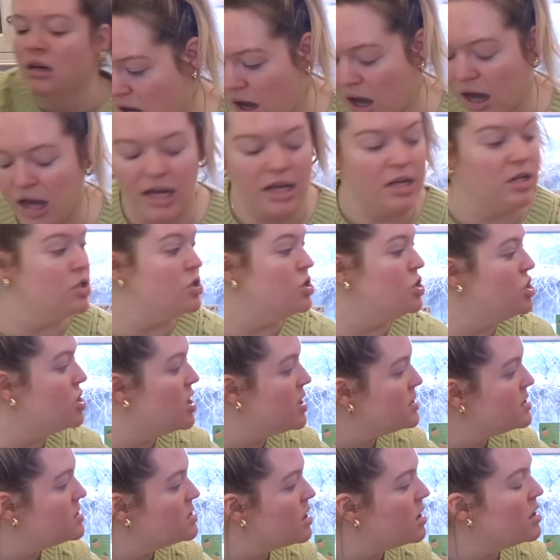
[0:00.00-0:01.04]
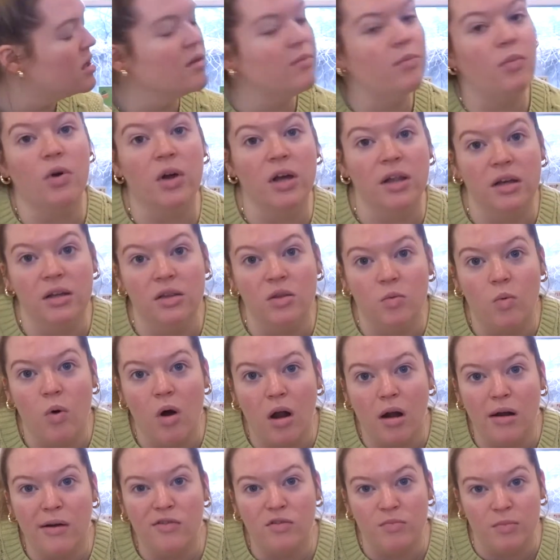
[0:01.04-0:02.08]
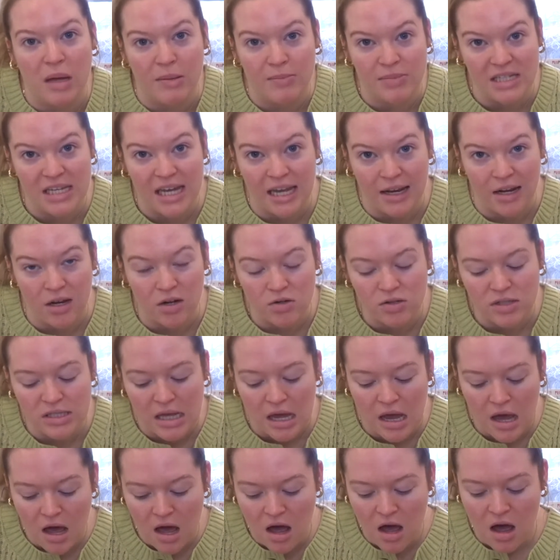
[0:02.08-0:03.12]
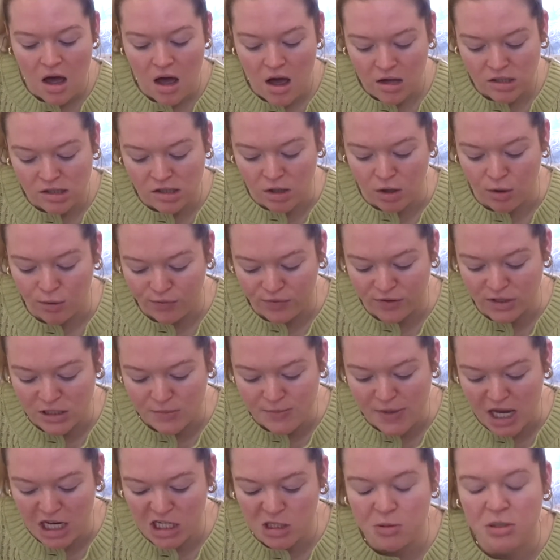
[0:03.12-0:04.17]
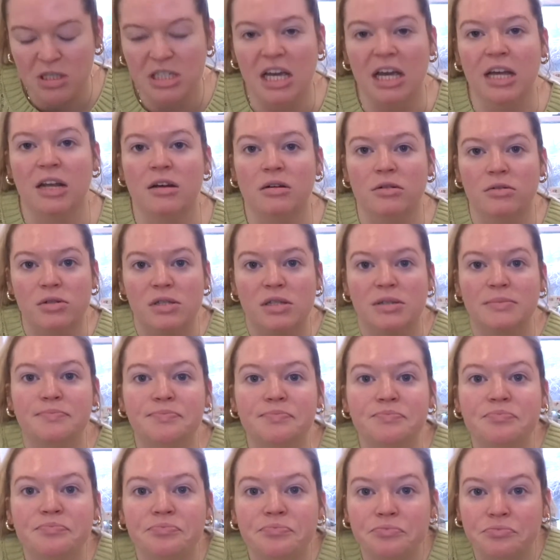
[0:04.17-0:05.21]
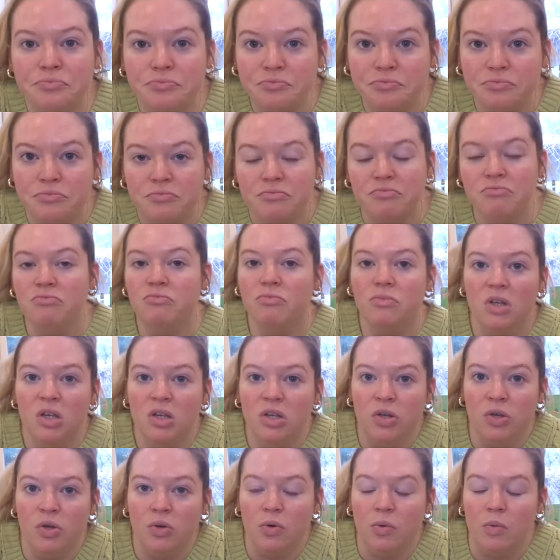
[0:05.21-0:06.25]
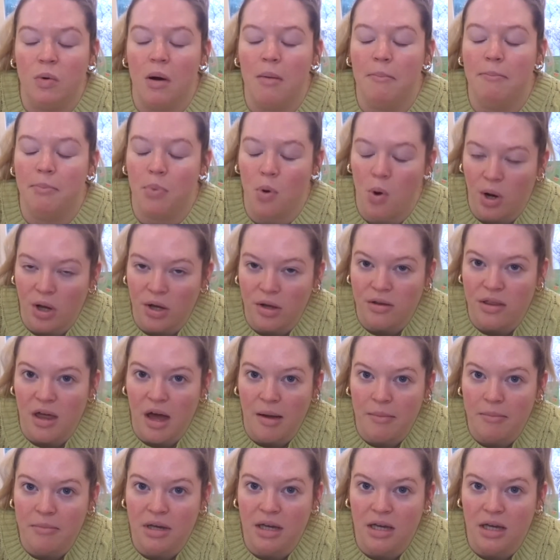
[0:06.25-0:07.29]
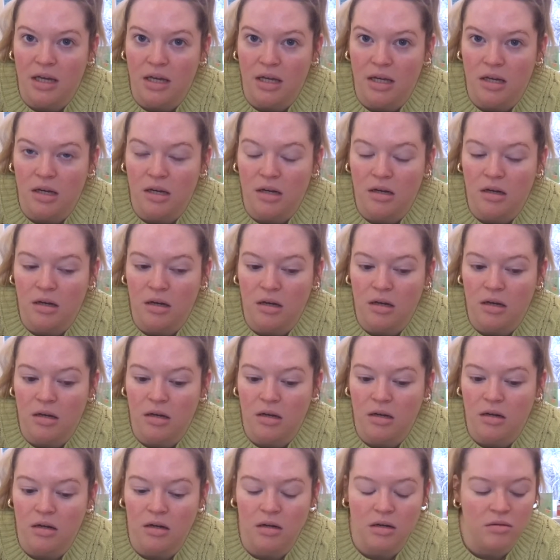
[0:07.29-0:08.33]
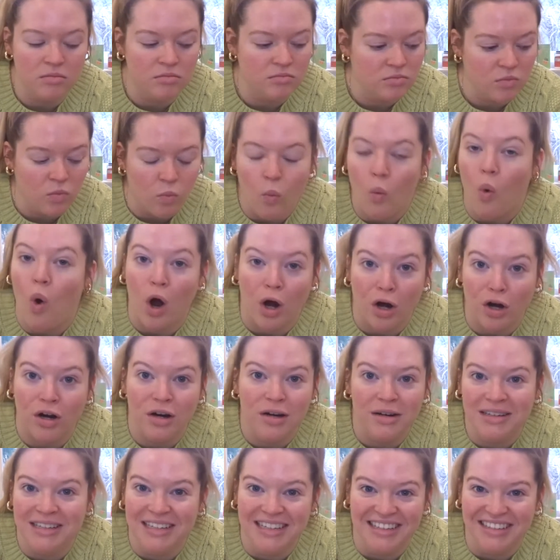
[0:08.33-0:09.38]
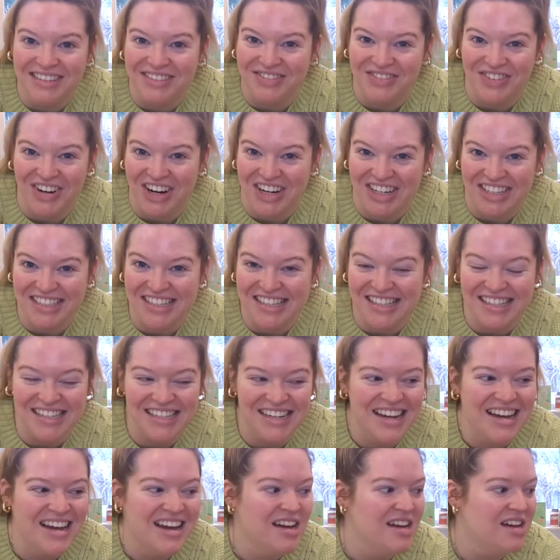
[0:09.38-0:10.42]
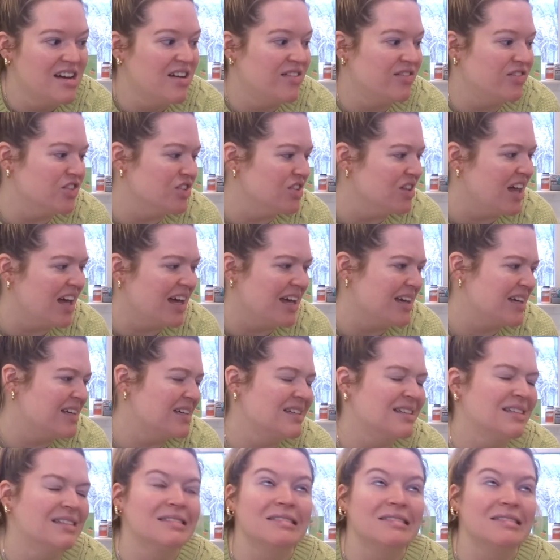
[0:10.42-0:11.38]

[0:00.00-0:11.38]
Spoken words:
I just started boiling the water for my potatoes. So for smashed potatoes, you boil them in water first for like,